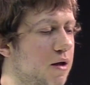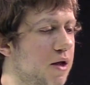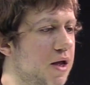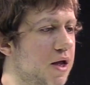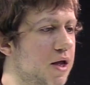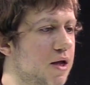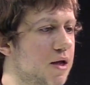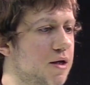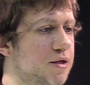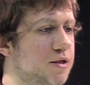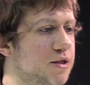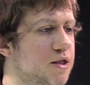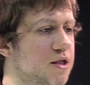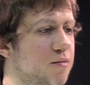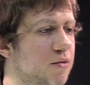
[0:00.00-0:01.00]
And
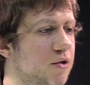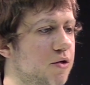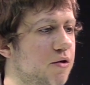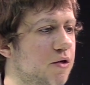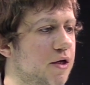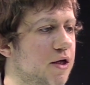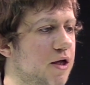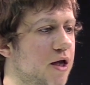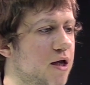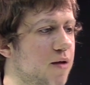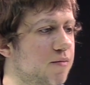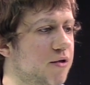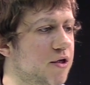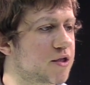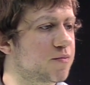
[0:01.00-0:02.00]
similarly, A
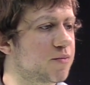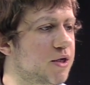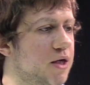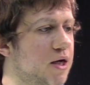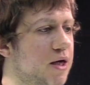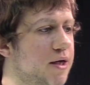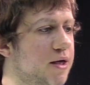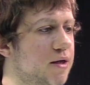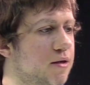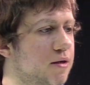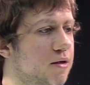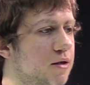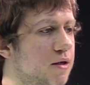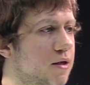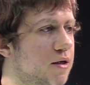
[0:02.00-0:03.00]
plus BI
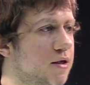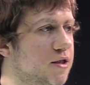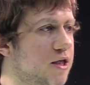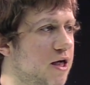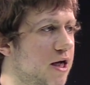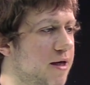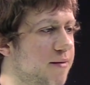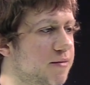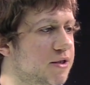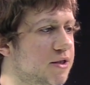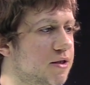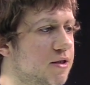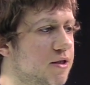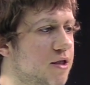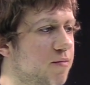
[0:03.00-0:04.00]
times
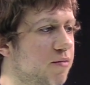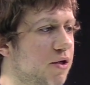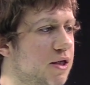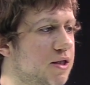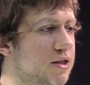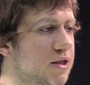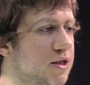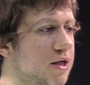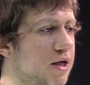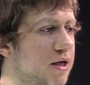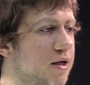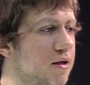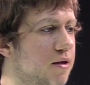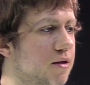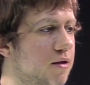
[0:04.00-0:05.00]
C plus
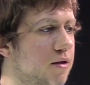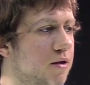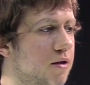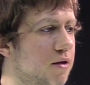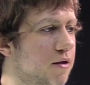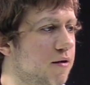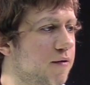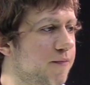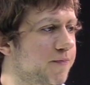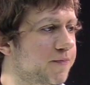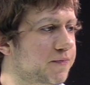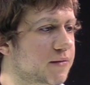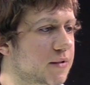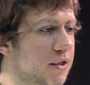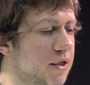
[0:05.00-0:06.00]
DI
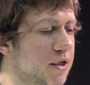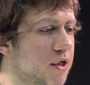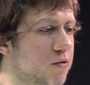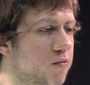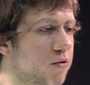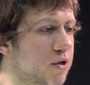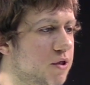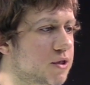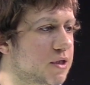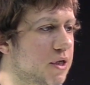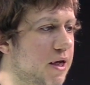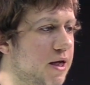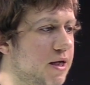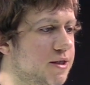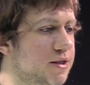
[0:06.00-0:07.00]
equals
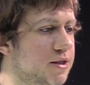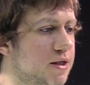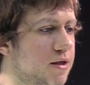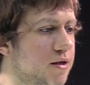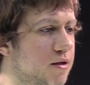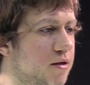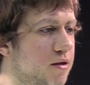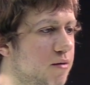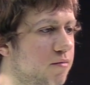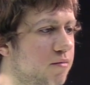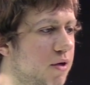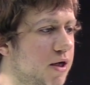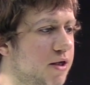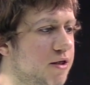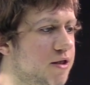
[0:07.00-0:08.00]
AC
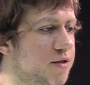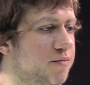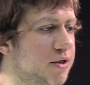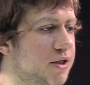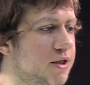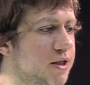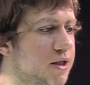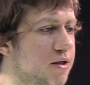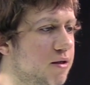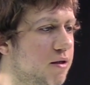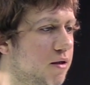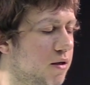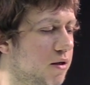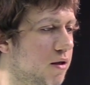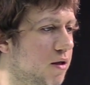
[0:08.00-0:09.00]
minus BD
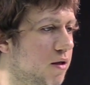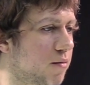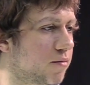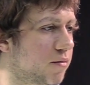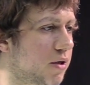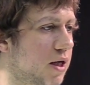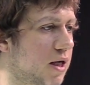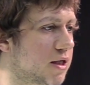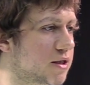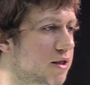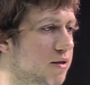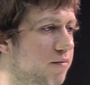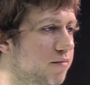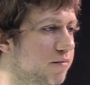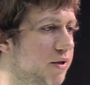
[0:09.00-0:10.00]

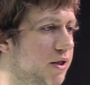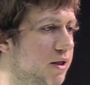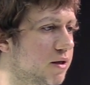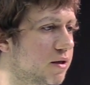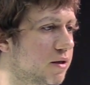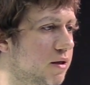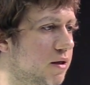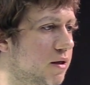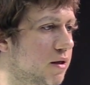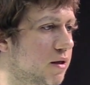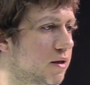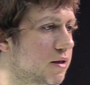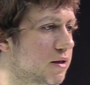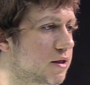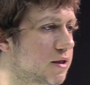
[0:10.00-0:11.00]
plus
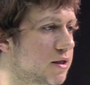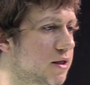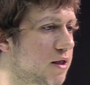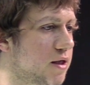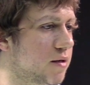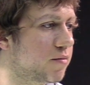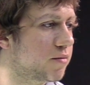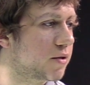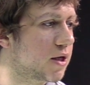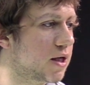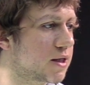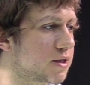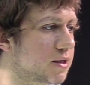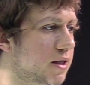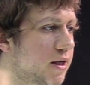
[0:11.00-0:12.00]
BC
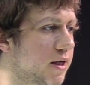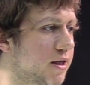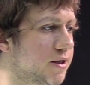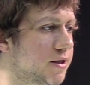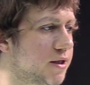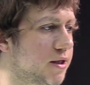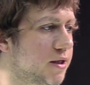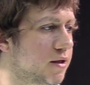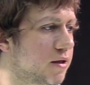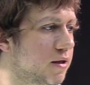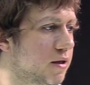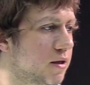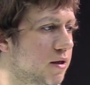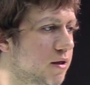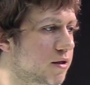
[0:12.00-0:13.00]
plus AD
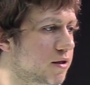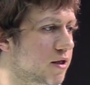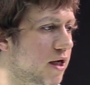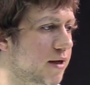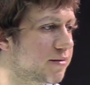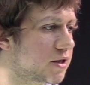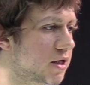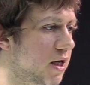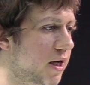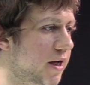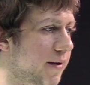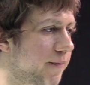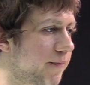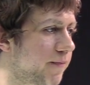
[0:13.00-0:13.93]
times I.